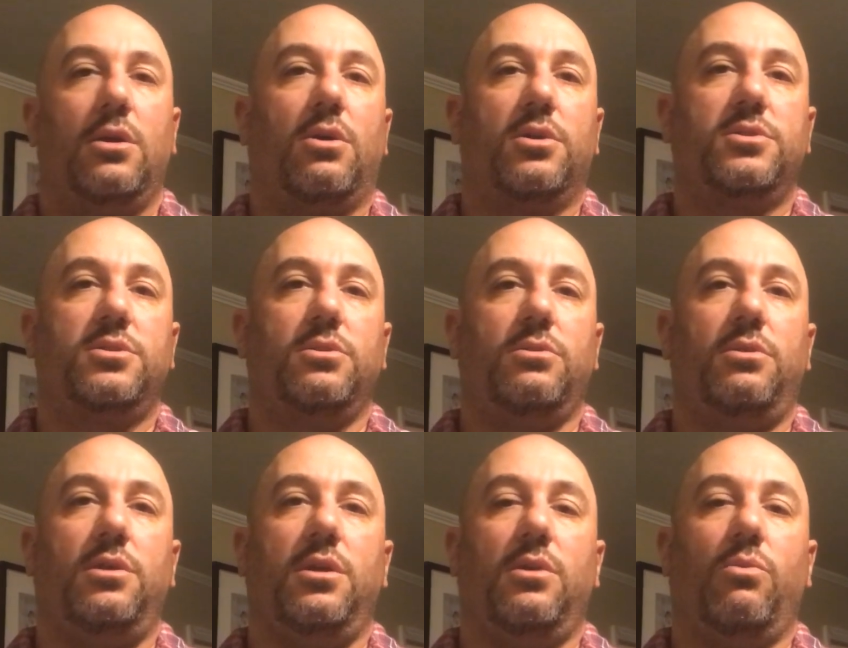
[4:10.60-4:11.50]
Also,
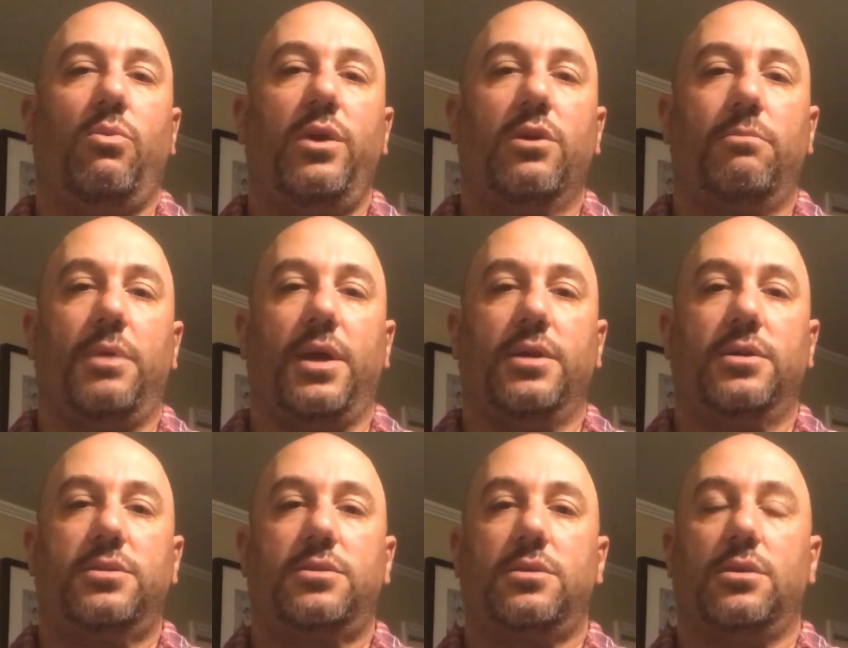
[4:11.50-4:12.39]
the
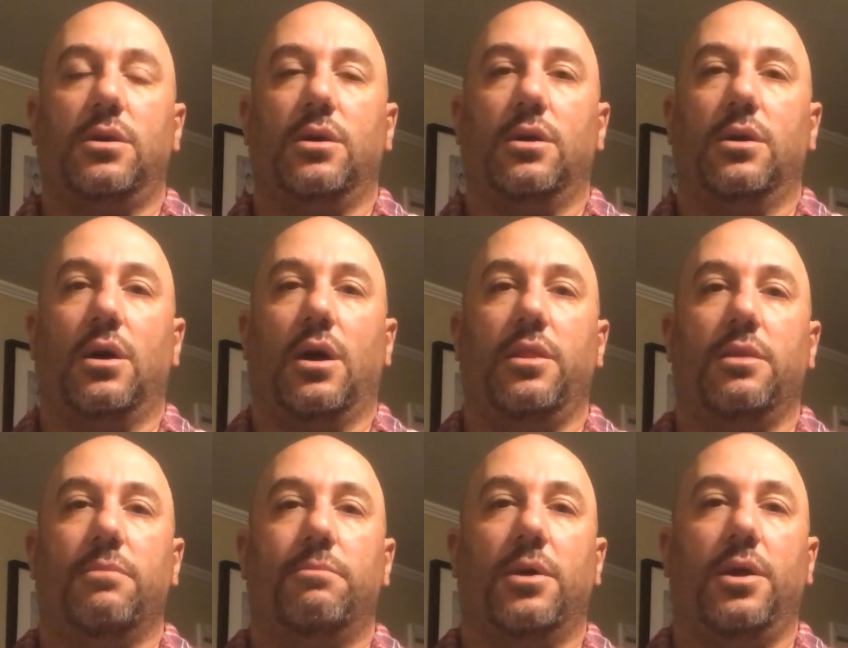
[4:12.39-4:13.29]
wheelbase on
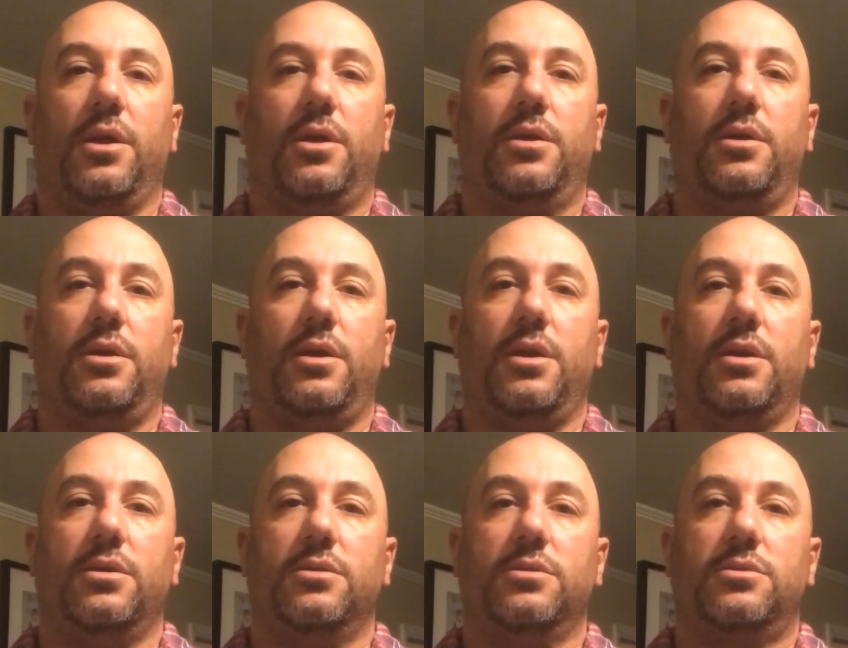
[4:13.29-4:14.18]
the bike
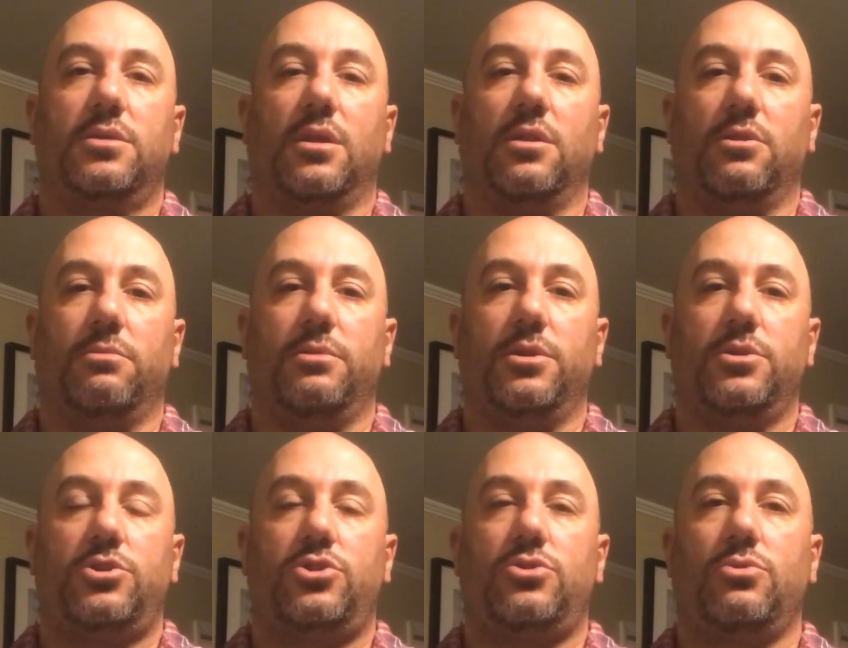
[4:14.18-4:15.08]
is a little bit
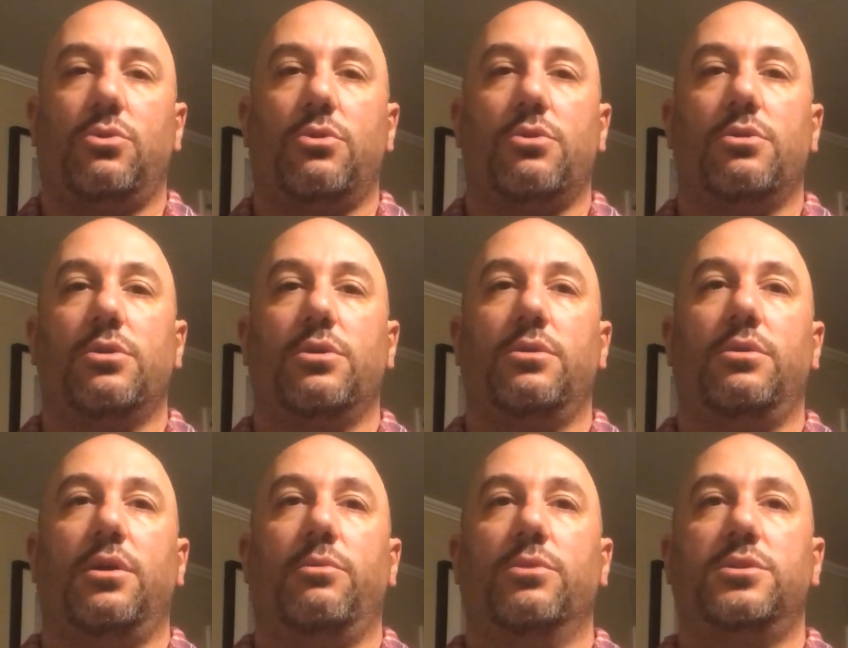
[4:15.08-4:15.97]
shorter
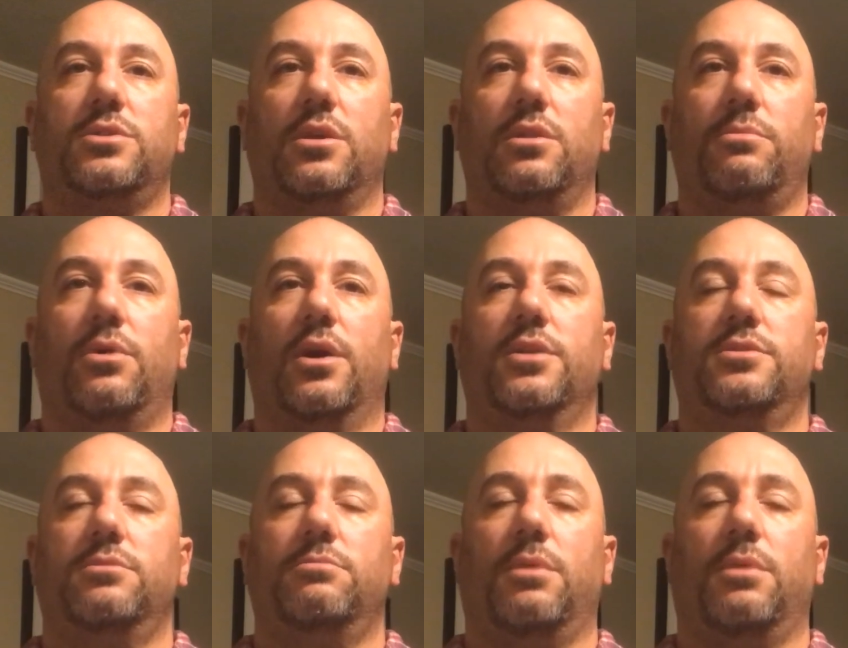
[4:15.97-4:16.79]
than what's on the Bronson.